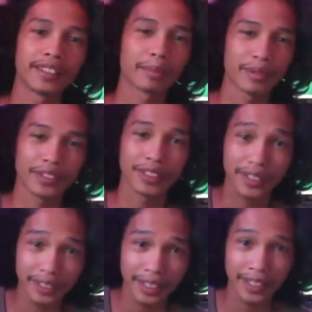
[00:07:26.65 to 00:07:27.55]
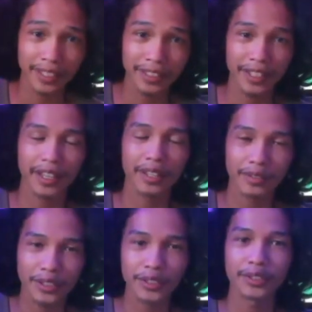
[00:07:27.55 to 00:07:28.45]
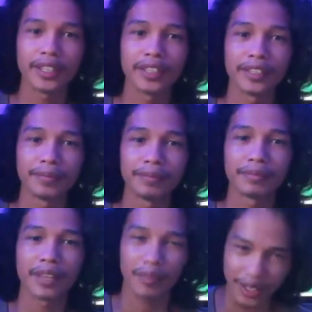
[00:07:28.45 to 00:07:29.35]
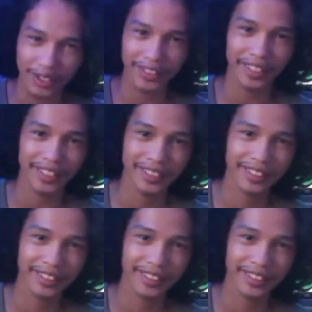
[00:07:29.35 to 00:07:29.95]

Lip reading: Happy Father's Day. I love you and have a great day.